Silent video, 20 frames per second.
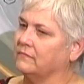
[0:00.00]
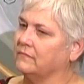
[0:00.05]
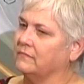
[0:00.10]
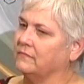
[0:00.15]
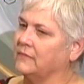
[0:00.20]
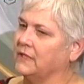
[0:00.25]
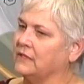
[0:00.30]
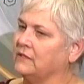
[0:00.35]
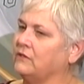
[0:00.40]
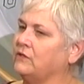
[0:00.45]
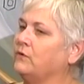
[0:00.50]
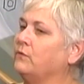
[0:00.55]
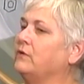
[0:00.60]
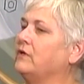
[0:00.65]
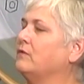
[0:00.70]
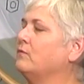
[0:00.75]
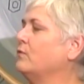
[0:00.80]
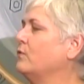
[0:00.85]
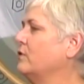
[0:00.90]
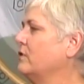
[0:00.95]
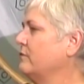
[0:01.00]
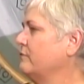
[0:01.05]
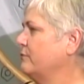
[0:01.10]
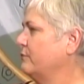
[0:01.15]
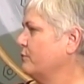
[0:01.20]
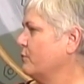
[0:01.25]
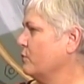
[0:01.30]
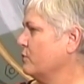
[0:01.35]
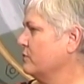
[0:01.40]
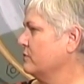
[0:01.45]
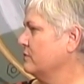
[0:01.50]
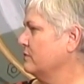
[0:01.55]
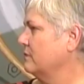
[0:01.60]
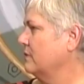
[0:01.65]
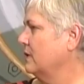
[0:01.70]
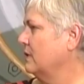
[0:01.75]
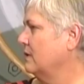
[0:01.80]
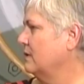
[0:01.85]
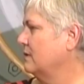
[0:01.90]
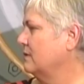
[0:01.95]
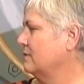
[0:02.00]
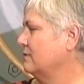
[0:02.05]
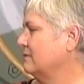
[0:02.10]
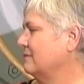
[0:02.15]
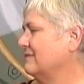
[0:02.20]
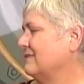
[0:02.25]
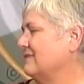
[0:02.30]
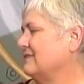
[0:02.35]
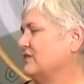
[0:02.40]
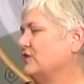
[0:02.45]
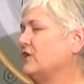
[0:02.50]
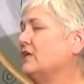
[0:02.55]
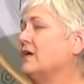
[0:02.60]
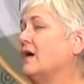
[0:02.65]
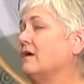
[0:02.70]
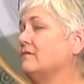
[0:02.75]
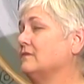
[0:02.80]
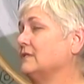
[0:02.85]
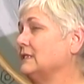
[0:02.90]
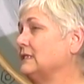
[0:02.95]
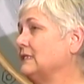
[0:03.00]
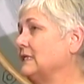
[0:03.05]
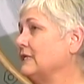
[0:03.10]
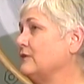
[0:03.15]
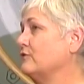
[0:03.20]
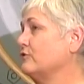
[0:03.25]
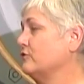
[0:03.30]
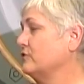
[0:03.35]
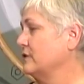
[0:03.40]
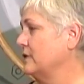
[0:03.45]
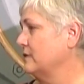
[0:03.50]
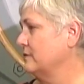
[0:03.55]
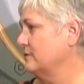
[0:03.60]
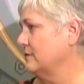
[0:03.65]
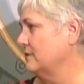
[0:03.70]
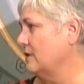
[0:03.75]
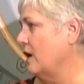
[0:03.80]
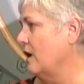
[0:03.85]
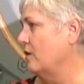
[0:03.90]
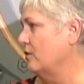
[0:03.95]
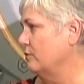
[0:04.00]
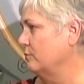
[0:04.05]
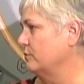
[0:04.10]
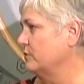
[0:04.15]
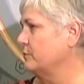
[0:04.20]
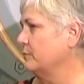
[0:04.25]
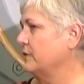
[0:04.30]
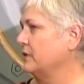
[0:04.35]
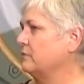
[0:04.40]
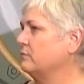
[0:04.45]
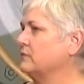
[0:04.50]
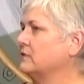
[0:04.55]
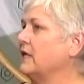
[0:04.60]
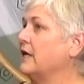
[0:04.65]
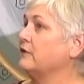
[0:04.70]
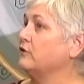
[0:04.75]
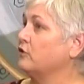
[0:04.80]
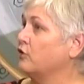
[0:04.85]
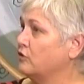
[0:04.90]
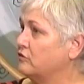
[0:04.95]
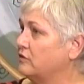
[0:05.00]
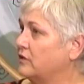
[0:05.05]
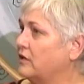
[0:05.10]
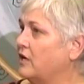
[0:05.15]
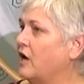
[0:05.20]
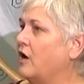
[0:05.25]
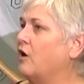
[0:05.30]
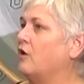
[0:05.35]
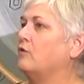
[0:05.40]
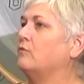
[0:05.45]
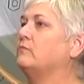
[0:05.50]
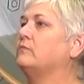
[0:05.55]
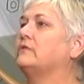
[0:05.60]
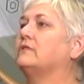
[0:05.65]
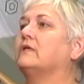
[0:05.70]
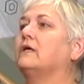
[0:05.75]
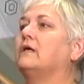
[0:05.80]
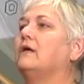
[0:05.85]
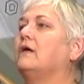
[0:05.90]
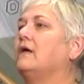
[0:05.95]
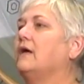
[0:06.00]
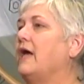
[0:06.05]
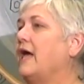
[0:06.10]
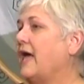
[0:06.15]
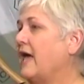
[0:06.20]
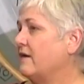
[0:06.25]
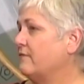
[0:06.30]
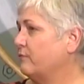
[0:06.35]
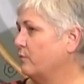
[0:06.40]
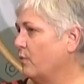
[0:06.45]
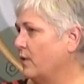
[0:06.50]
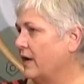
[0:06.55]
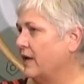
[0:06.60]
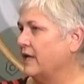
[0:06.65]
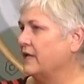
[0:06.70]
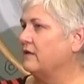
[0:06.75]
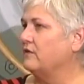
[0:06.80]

is doing one for, she calls it senior citizen homes, but it's like nursing homes, halfway, you